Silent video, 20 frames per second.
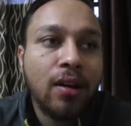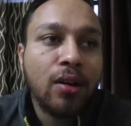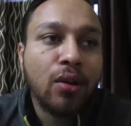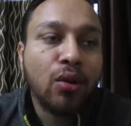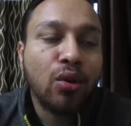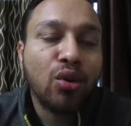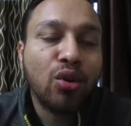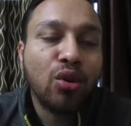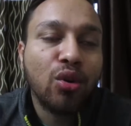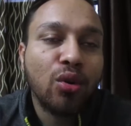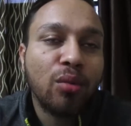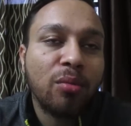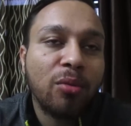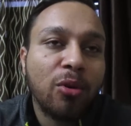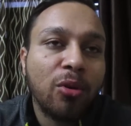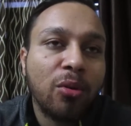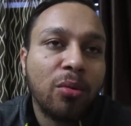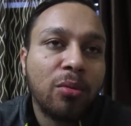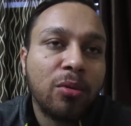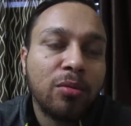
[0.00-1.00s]
oh, om
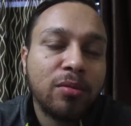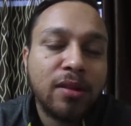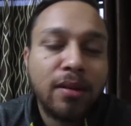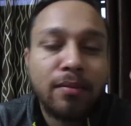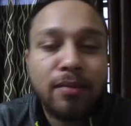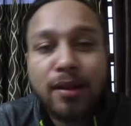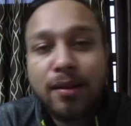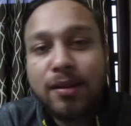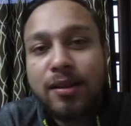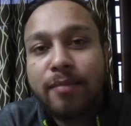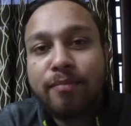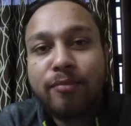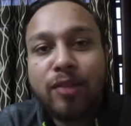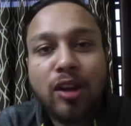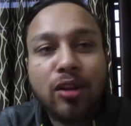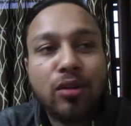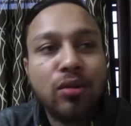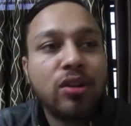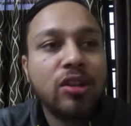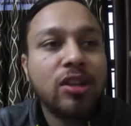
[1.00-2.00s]
om om something something
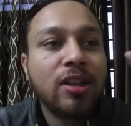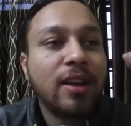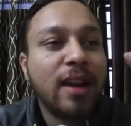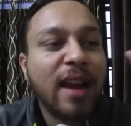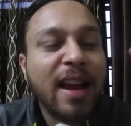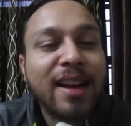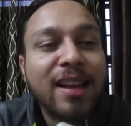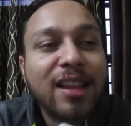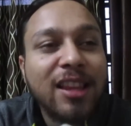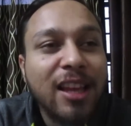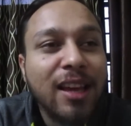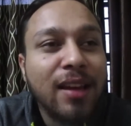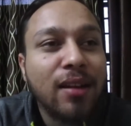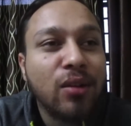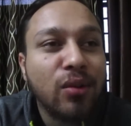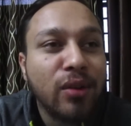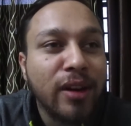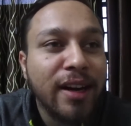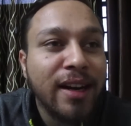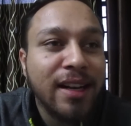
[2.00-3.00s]
you, anything you
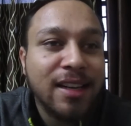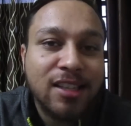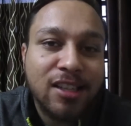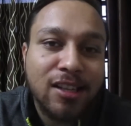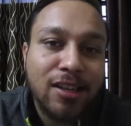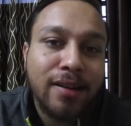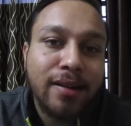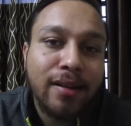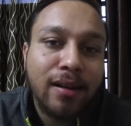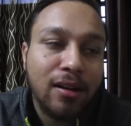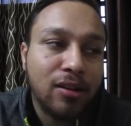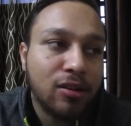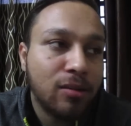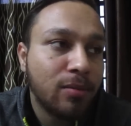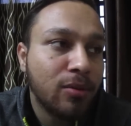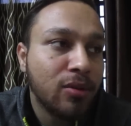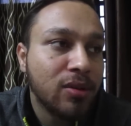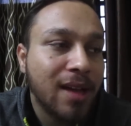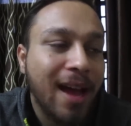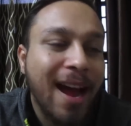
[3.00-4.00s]
need external
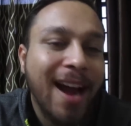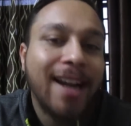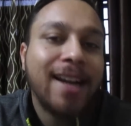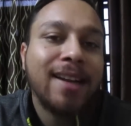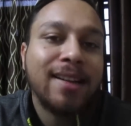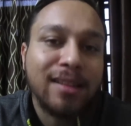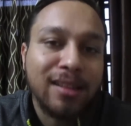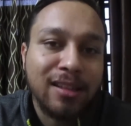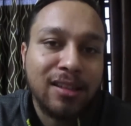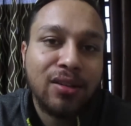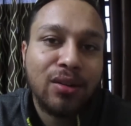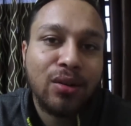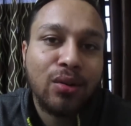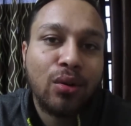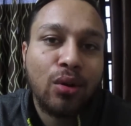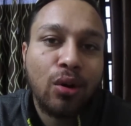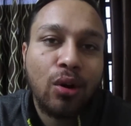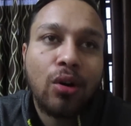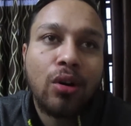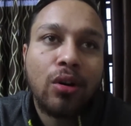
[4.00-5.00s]
suppose idols you know
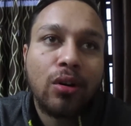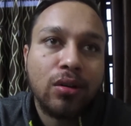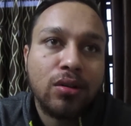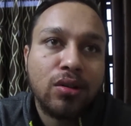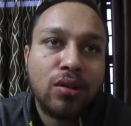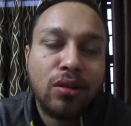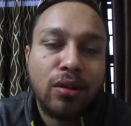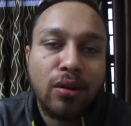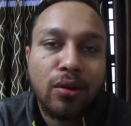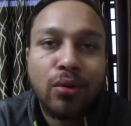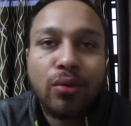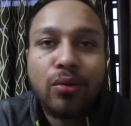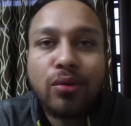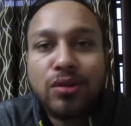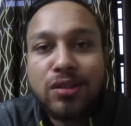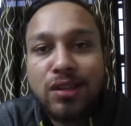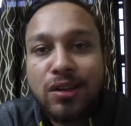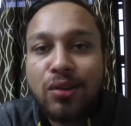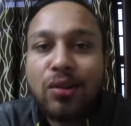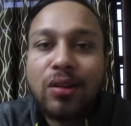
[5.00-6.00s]
gods on the
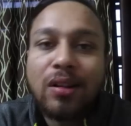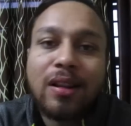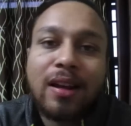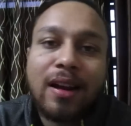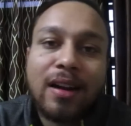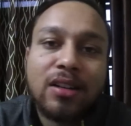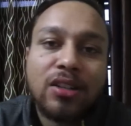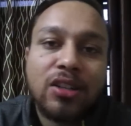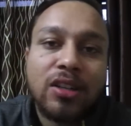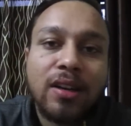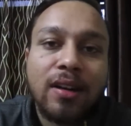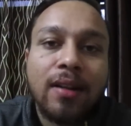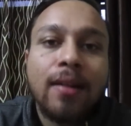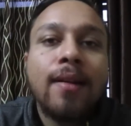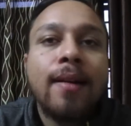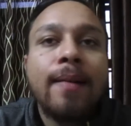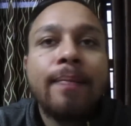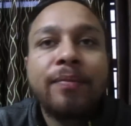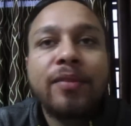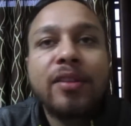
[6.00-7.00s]
roads and all that shit
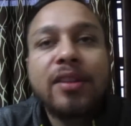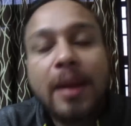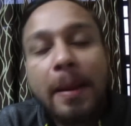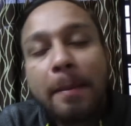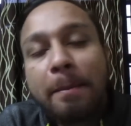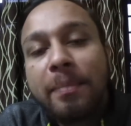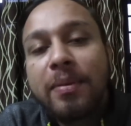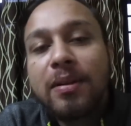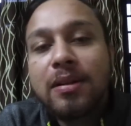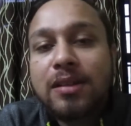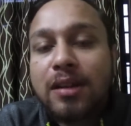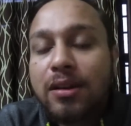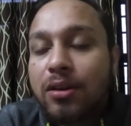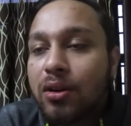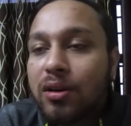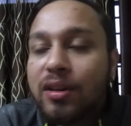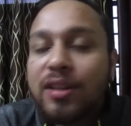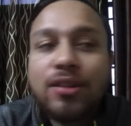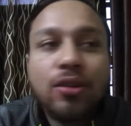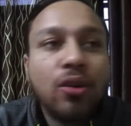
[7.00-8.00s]
temples and
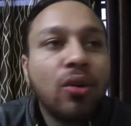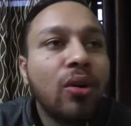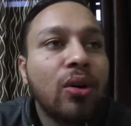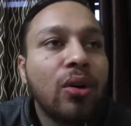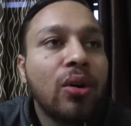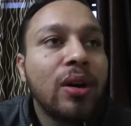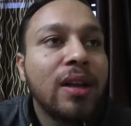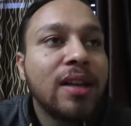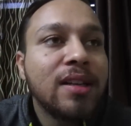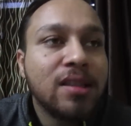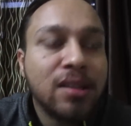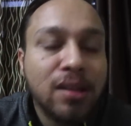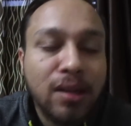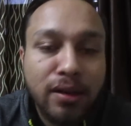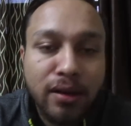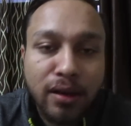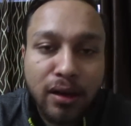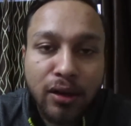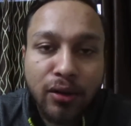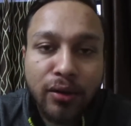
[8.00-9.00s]
all it's all
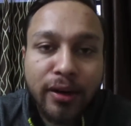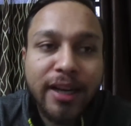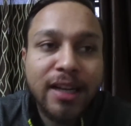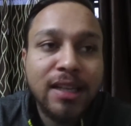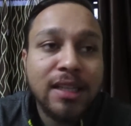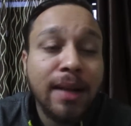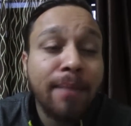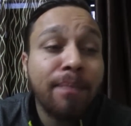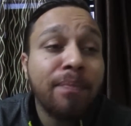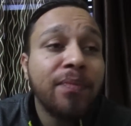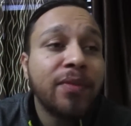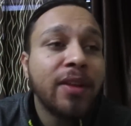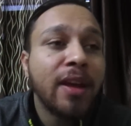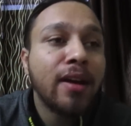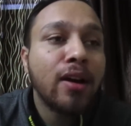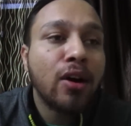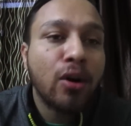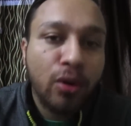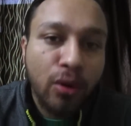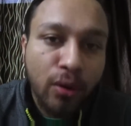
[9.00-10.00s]
external you need something
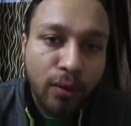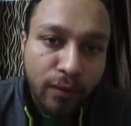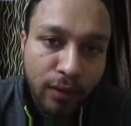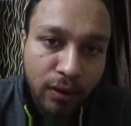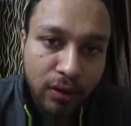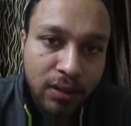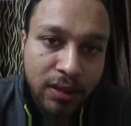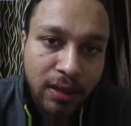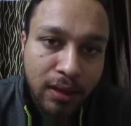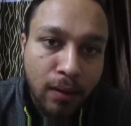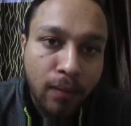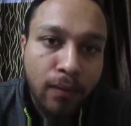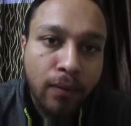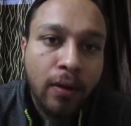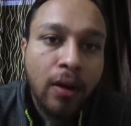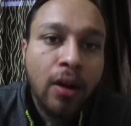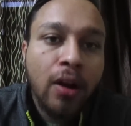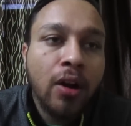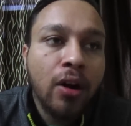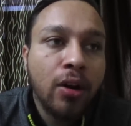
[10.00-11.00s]
out of yourself
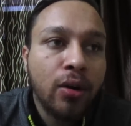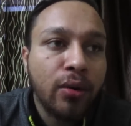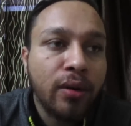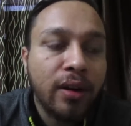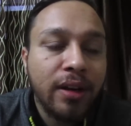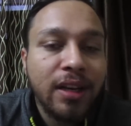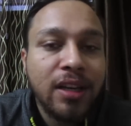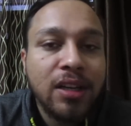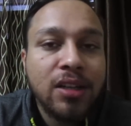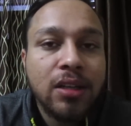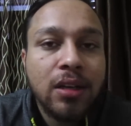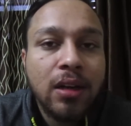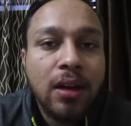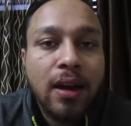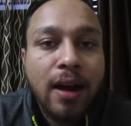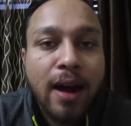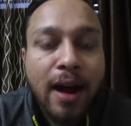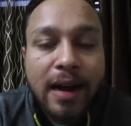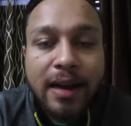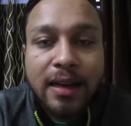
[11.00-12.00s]
to reach
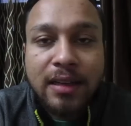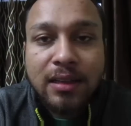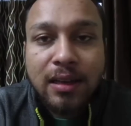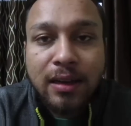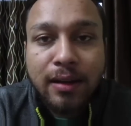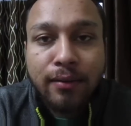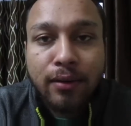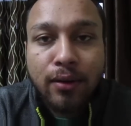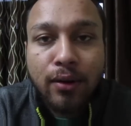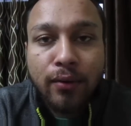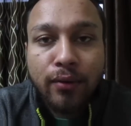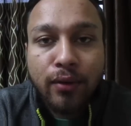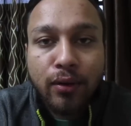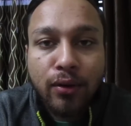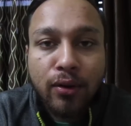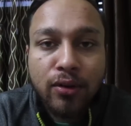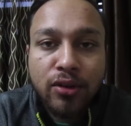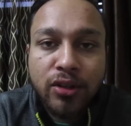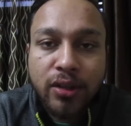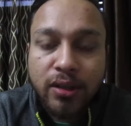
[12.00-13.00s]
highest level of your
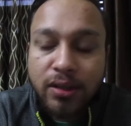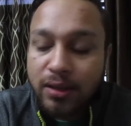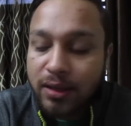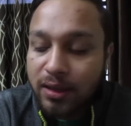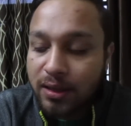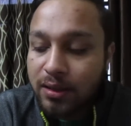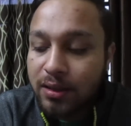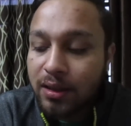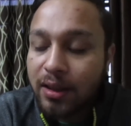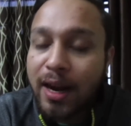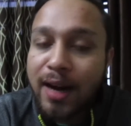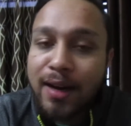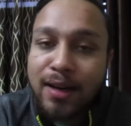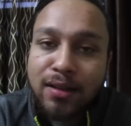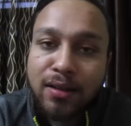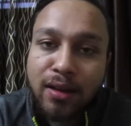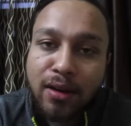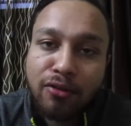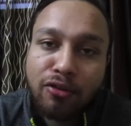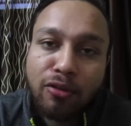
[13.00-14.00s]
consciousness that is
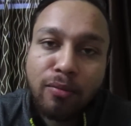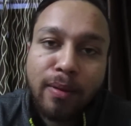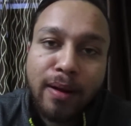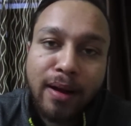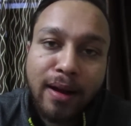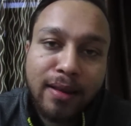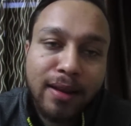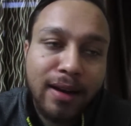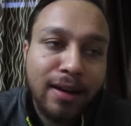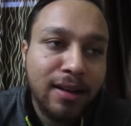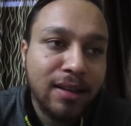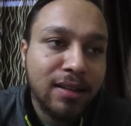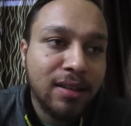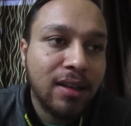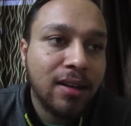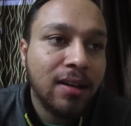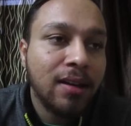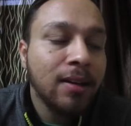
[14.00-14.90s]
anavopaya that is the